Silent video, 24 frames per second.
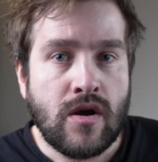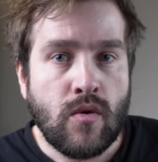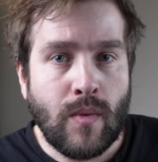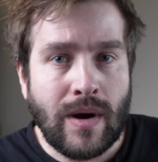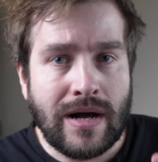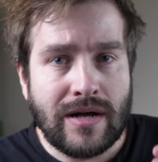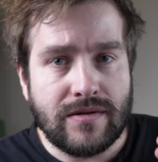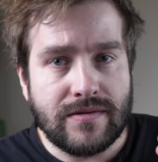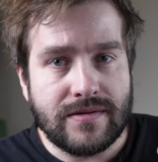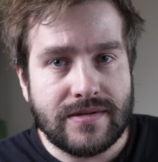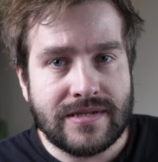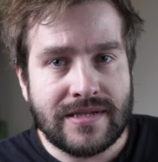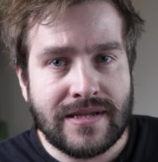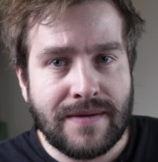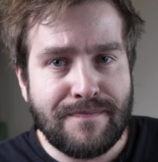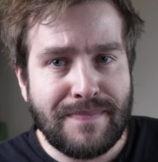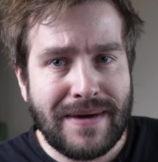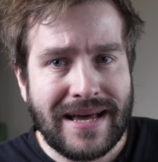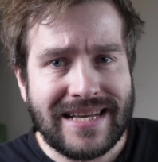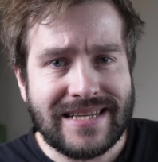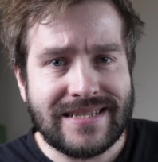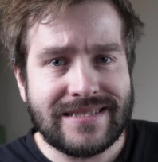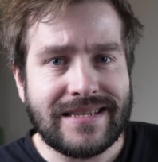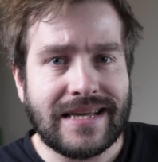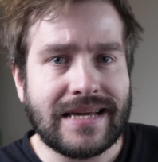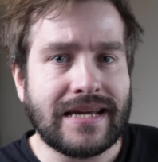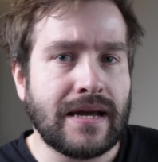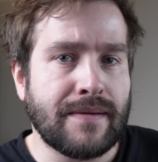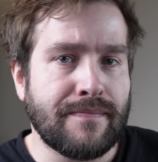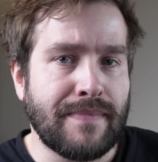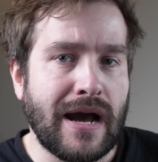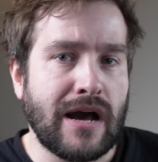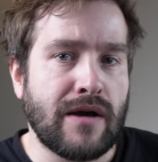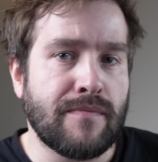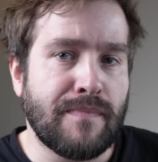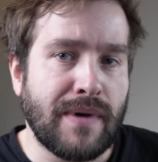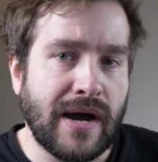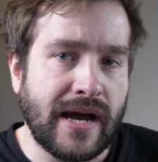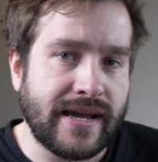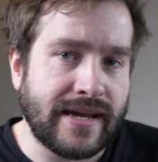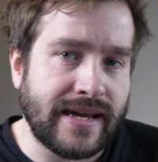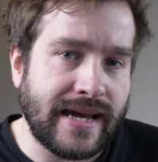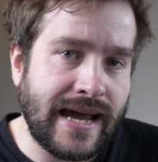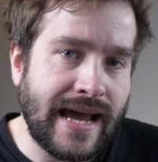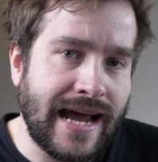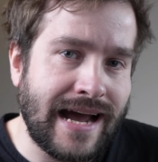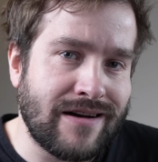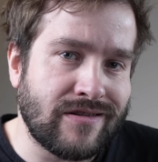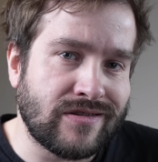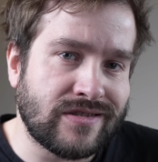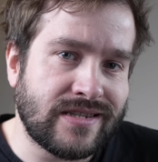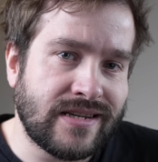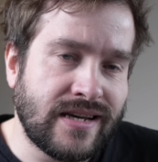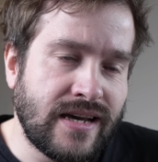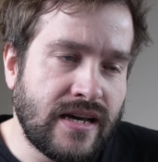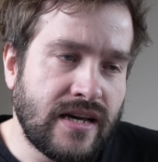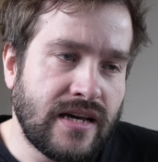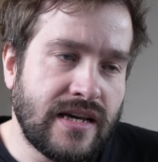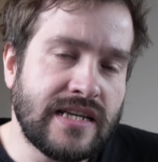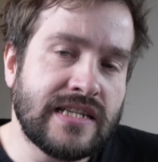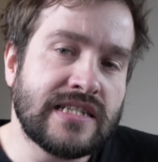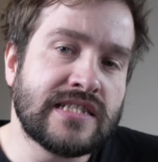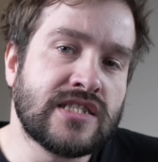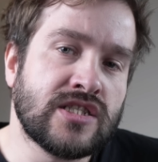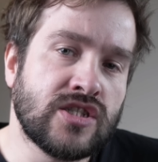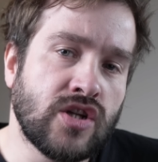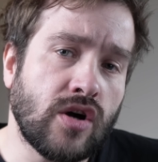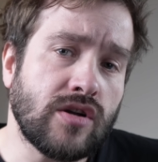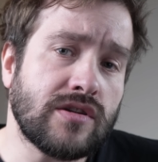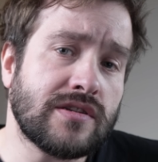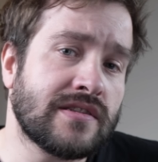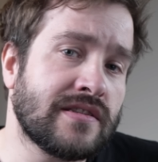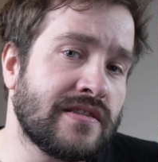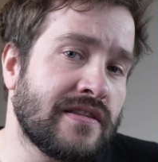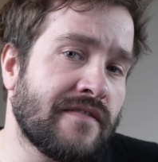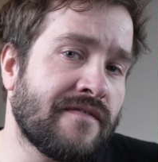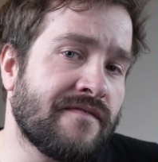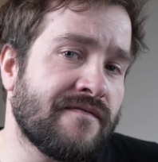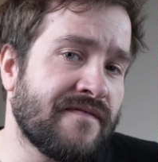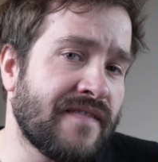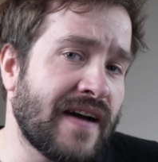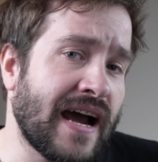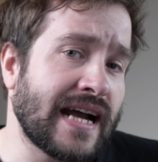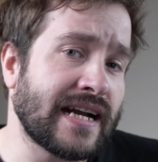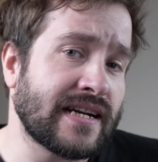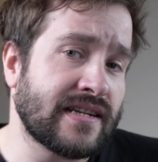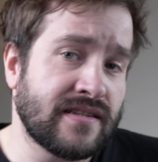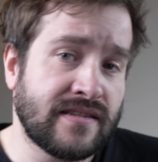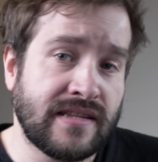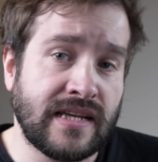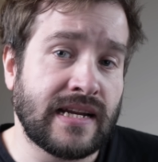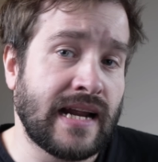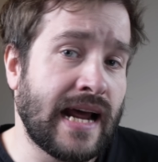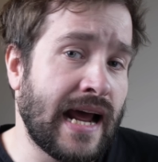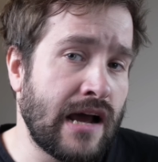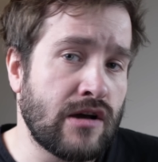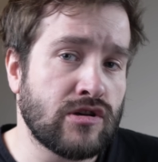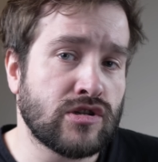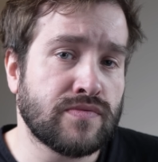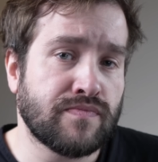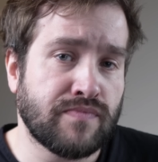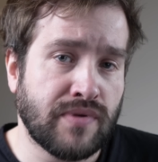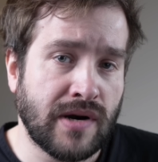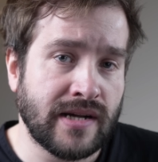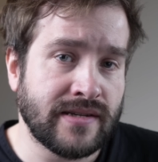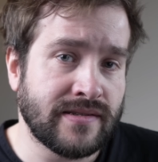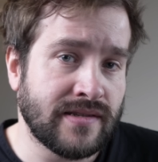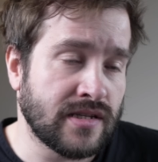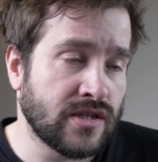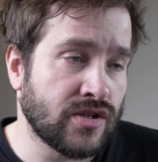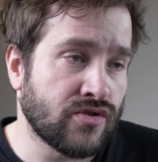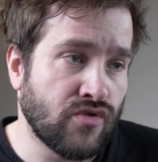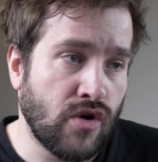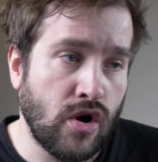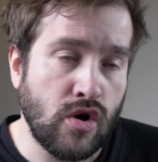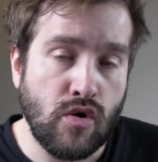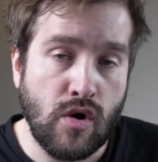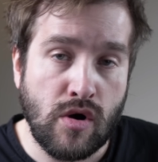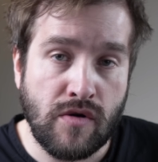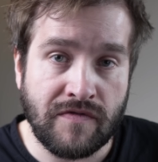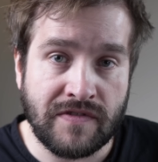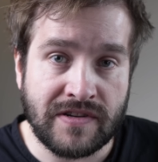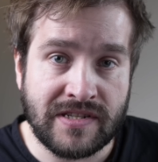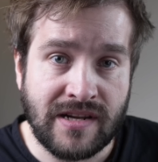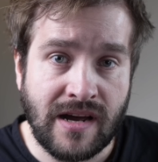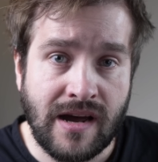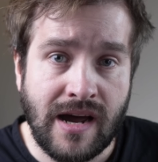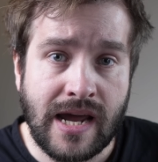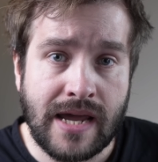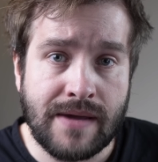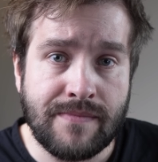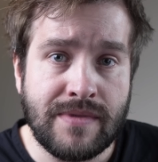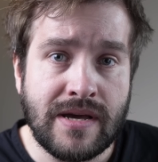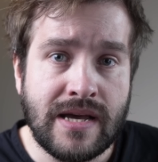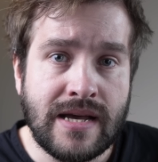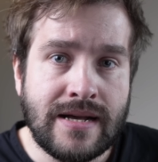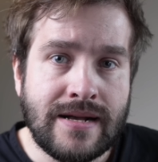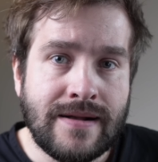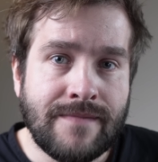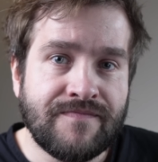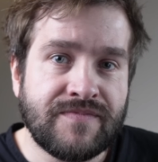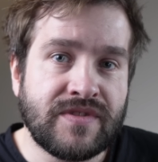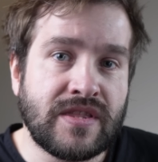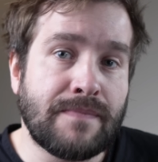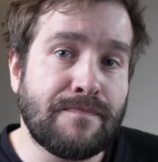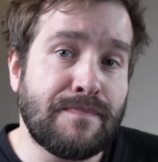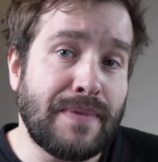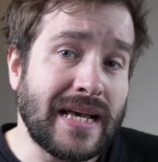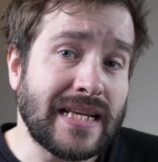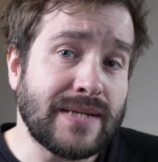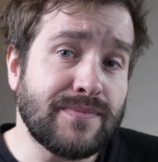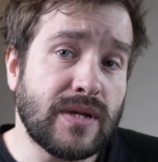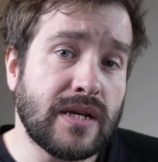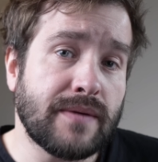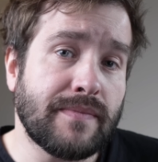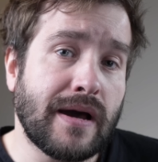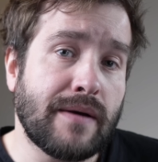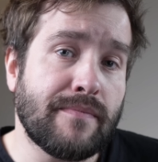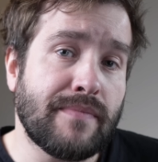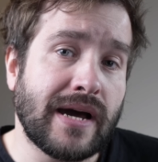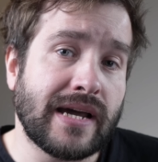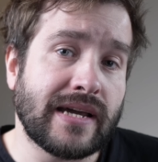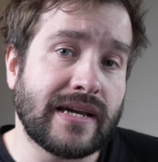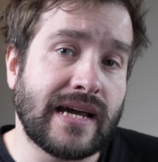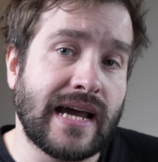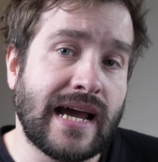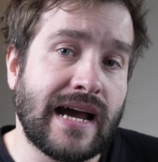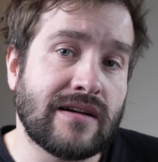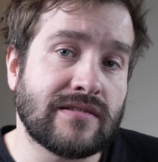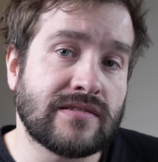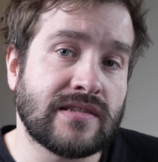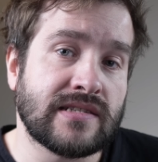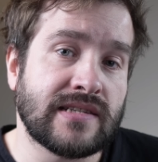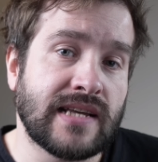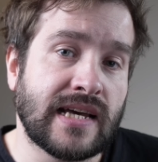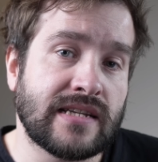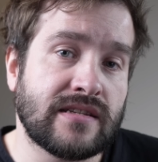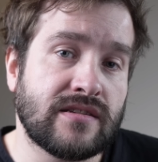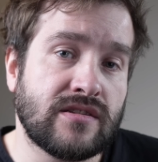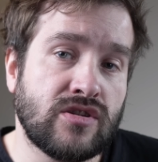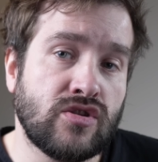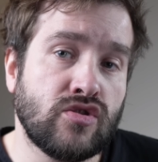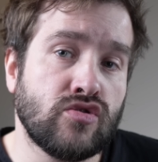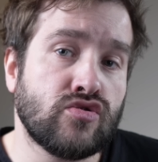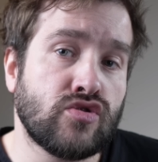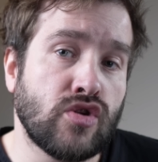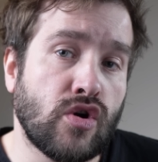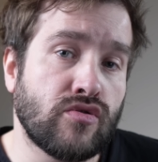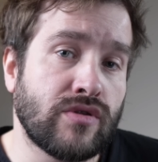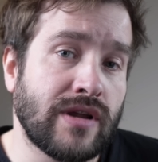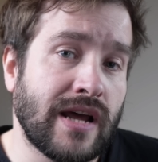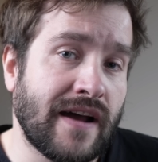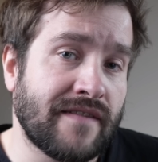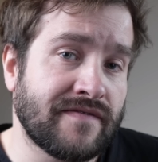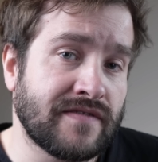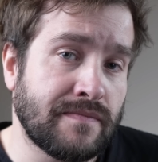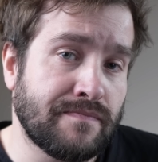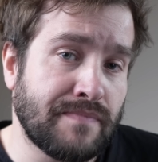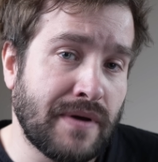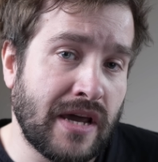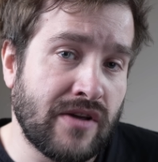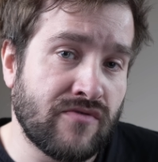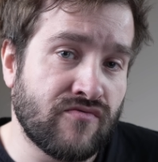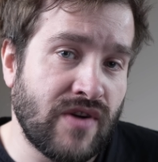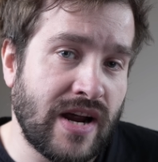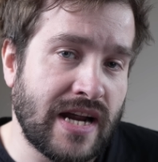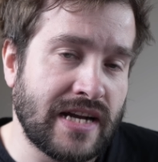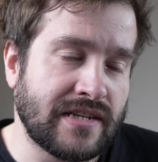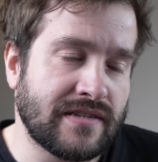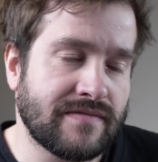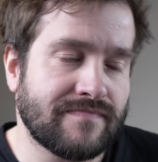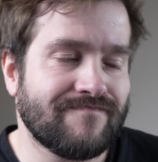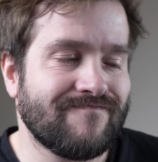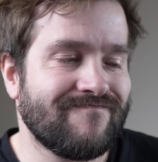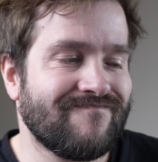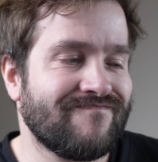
Well, the best thing about buying a house is not the fact that house prices grow over time. The best bit about buying a house is that you don't have to pay rent.